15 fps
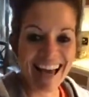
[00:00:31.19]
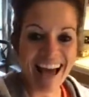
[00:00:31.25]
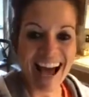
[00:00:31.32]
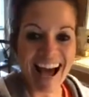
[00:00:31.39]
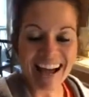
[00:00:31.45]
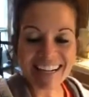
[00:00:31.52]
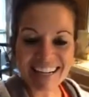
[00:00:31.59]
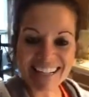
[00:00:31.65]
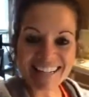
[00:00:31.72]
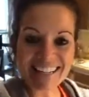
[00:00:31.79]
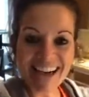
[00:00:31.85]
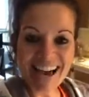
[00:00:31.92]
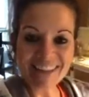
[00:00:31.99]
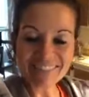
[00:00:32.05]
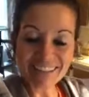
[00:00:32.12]
I need to
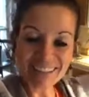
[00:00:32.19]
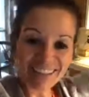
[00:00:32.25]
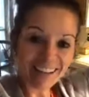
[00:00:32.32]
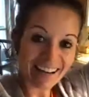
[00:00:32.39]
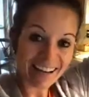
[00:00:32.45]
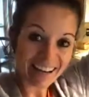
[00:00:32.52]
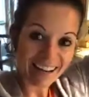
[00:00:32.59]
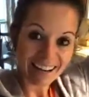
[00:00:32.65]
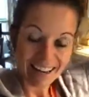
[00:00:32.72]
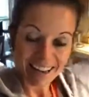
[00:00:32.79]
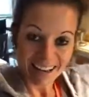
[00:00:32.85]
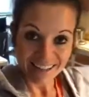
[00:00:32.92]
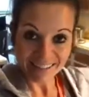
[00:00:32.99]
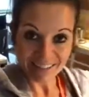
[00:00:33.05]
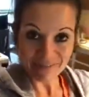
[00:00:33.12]
have like
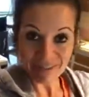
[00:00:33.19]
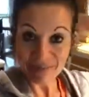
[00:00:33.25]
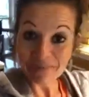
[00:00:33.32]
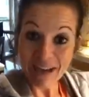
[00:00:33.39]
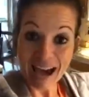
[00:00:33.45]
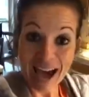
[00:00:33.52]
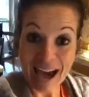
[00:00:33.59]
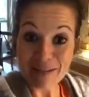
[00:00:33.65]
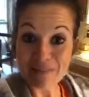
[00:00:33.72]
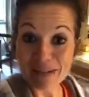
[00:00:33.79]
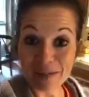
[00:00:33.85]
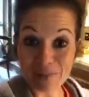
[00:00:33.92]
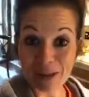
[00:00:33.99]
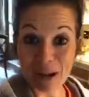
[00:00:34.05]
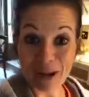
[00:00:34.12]
something behind me to
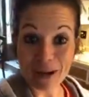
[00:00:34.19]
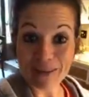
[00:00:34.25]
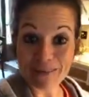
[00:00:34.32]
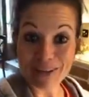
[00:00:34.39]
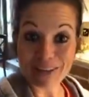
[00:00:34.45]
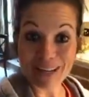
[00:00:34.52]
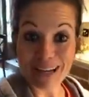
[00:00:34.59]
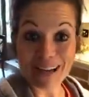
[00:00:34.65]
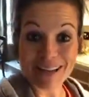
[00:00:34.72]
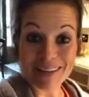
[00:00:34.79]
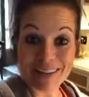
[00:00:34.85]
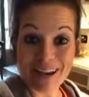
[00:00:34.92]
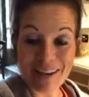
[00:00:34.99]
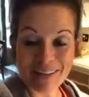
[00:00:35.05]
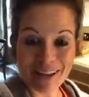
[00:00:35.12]
block everything else
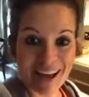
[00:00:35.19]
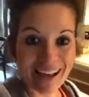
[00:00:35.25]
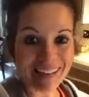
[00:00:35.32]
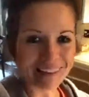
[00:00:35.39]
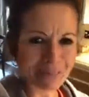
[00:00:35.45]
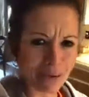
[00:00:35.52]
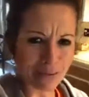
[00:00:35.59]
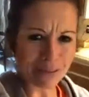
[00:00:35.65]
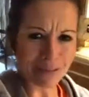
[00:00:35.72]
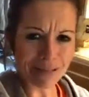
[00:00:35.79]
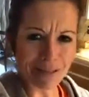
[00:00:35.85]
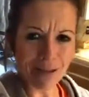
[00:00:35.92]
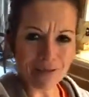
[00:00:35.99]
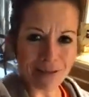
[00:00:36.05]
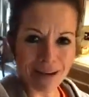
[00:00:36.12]
out, right? Note to
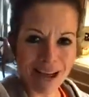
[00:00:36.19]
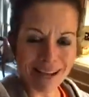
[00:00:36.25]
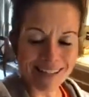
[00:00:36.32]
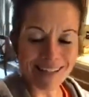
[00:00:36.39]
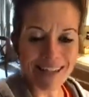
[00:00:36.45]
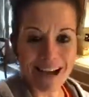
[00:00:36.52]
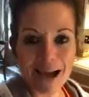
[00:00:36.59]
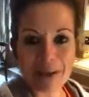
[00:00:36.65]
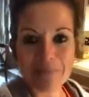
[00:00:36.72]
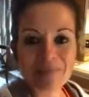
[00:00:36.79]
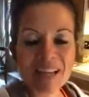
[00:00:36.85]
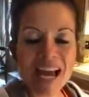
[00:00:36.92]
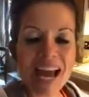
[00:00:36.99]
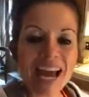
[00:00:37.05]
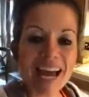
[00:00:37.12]
self for next time.
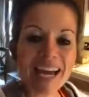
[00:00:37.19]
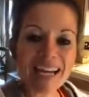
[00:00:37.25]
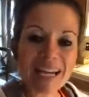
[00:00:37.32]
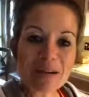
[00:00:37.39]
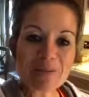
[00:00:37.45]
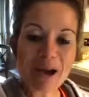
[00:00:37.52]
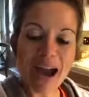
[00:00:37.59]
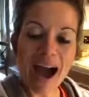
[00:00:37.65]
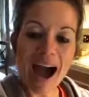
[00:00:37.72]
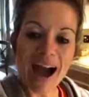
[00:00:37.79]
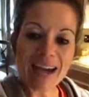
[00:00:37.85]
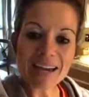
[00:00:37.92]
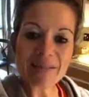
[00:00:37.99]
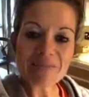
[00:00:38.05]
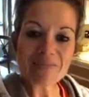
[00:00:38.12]
Anyway,
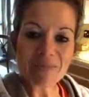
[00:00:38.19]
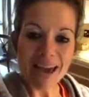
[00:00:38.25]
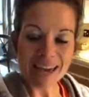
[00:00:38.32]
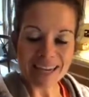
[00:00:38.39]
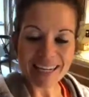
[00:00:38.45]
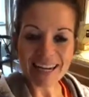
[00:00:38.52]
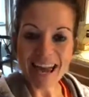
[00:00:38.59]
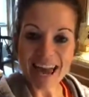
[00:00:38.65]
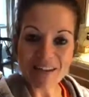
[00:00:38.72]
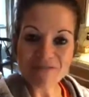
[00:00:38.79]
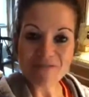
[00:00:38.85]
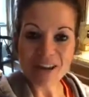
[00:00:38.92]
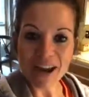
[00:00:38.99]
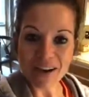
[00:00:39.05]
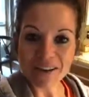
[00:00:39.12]
I am making a
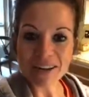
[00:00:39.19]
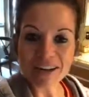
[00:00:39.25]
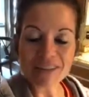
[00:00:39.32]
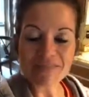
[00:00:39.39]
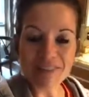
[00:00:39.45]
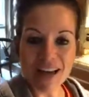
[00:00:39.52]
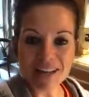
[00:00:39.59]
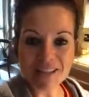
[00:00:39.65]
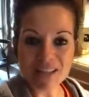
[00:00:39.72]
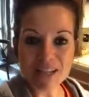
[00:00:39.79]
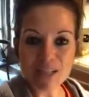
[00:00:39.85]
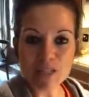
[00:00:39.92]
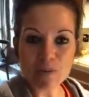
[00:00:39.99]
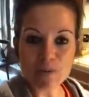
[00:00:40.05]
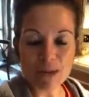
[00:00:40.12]
very
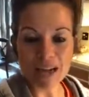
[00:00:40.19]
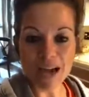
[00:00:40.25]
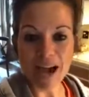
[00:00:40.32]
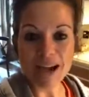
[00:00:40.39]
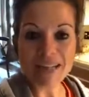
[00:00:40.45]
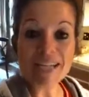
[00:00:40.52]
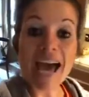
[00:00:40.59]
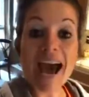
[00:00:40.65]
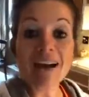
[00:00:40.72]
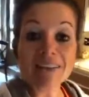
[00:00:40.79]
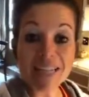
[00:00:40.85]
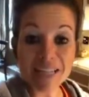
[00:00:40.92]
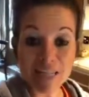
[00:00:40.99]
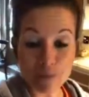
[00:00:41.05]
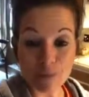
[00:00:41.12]
veggie
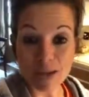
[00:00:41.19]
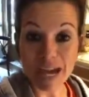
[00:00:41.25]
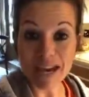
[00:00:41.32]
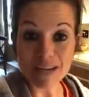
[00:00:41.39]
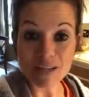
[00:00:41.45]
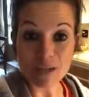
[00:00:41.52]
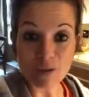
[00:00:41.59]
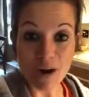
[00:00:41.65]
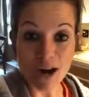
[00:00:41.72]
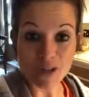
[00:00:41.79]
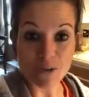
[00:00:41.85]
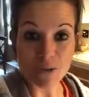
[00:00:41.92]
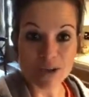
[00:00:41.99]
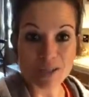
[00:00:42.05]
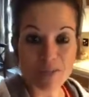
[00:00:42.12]
Italian spaghetti
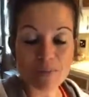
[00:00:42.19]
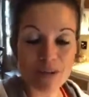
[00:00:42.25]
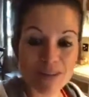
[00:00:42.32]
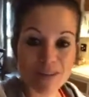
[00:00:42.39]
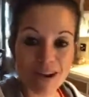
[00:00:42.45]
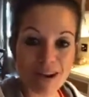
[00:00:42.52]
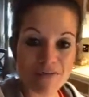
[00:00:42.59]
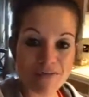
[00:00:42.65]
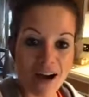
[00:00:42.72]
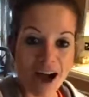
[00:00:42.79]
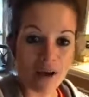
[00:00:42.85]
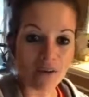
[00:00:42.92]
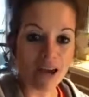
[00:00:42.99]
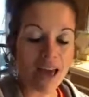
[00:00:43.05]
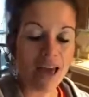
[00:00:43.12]
squash recipe that I
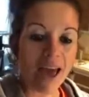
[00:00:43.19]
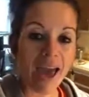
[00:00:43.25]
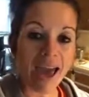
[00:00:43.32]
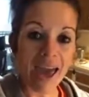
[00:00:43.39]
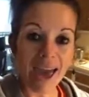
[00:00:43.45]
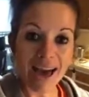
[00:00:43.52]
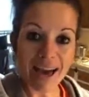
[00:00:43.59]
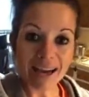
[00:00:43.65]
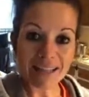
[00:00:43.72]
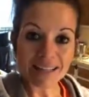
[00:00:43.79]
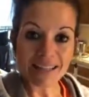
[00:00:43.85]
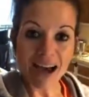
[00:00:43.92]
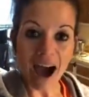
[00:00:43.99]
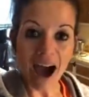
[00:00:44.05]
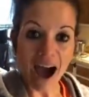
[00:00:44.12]
found, and
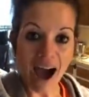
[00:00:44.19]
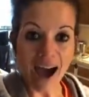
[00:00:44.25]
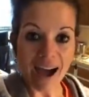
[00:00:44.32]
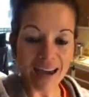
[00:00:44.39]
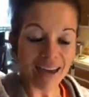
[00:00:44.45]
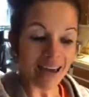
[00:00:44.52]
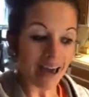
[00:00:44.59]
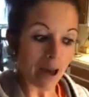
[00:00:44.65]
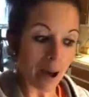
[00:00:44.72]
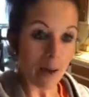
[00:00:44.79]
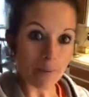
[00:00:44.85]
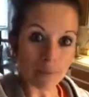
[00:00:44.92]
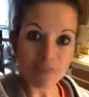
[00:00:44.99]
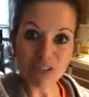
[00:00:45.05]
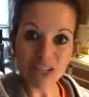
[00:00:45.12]
I
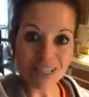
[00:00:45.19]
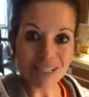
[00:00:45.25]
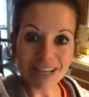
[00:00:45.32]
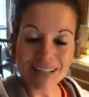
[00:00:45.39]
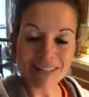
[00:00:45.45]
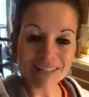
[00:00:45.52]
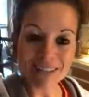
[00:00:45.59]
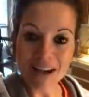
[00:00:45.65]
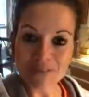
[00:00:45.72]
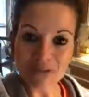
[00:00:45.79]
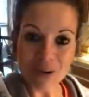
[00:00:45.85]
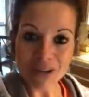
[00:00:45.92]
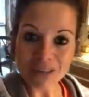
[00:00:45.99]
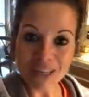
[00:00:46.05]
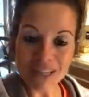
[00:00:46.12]
am just in love
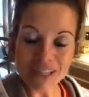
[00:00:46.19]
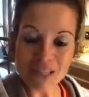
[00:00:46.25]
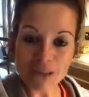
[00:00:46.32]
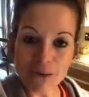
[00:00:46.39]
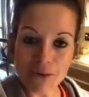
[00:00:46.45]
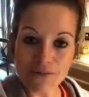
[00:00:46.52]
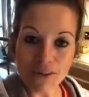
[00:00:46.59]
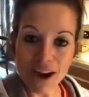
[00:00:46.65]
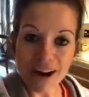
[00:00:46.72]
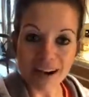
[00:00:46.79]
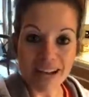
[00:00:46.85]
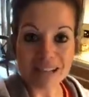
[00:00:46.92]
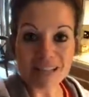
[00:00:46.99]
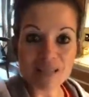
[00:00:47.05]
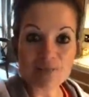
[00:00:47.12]
with it so far.
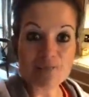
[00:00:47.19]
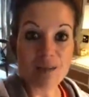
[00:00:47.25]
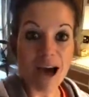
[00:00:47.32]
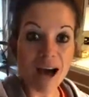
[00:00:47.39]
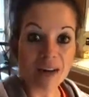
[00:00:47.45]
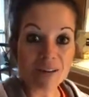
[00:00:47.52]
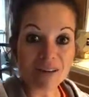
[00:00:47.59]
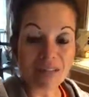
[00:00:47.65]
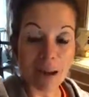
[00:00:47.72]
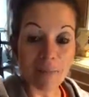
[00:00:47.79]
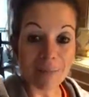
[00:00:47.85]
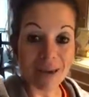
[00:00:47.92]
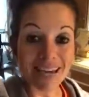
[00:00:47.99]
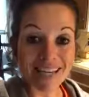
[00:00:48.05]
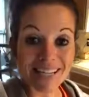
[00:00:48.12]
It smells
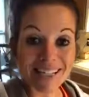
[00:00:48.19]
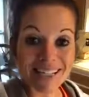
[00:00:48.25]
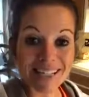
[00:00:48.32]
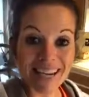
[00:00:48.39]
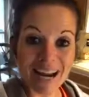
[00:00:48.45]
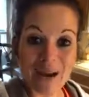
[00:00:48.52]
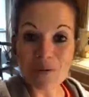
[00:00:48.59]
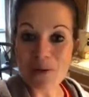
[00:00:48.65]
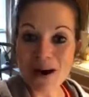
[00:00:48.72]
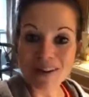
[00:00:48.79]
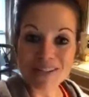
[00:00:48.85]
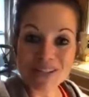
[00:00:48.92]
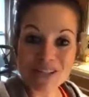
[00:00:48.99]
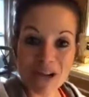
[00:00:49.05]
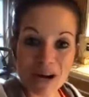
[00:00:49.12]
amazing, and I wanted to
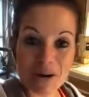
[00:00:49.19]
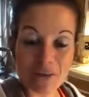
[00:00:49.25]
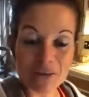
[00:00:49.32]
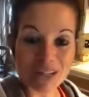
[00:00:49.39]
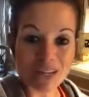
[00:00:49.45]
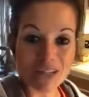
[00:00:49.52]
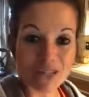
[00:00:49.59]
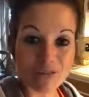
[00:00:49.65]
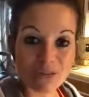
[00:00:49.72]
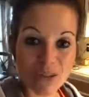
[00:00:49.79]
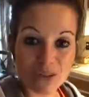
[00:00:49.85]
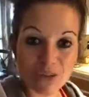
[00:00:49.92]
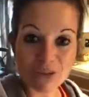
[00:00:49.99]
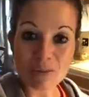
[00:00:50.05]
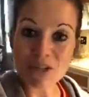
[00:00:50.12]
share it with each of
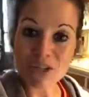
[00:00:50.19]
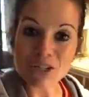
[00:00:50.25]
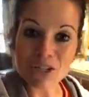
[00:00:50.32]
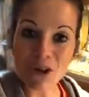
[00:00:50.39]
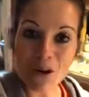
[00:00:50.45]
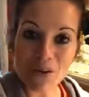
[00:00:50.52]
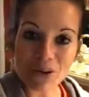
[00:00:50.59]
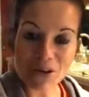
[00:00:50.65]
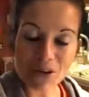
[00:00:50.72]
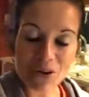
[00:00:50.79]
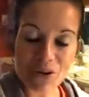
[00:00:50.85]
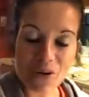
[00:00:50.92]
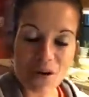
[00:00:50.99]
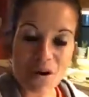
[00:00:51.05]
you. So I'm going to show you